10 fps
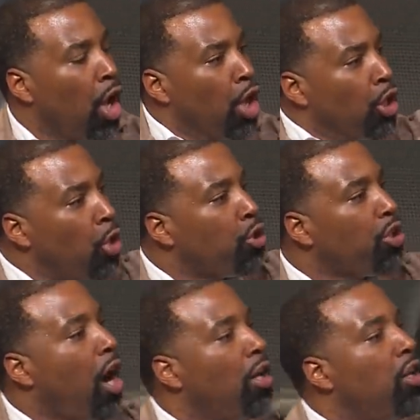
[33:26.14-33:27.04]
you
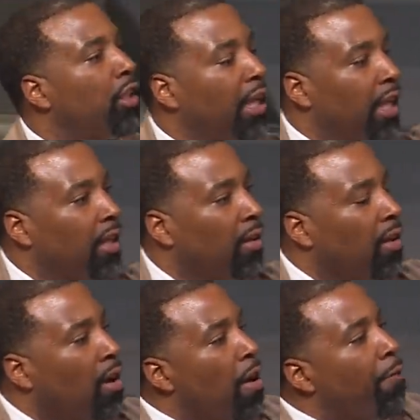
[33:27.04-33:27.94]
start looking
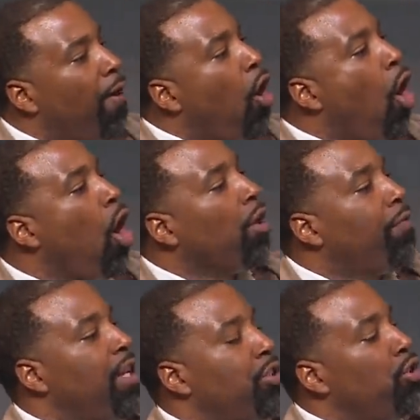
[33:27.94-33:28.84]
for all of
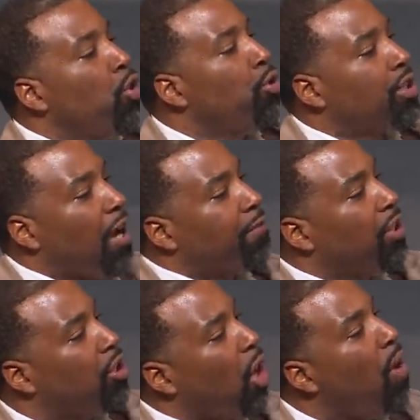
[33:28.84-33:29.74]
this new stuff to
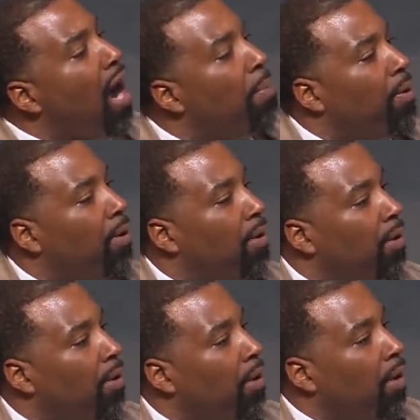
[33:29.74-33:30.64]
show
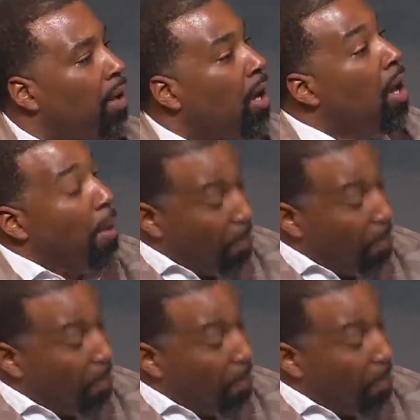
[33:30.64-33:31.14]
up.